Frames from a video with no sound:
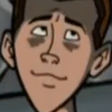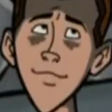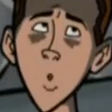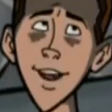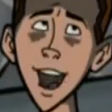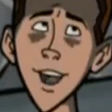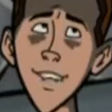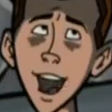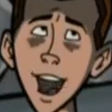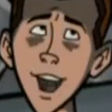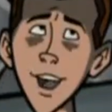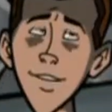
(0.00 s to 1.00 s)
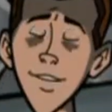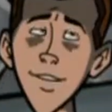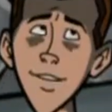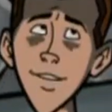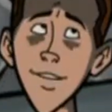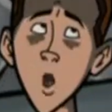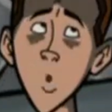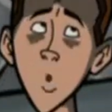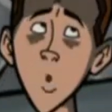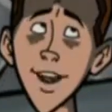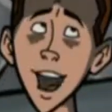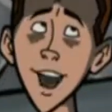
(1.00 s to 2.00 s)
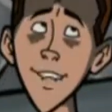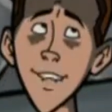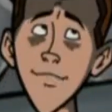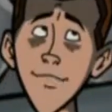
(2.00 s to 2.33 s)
Will I find true love?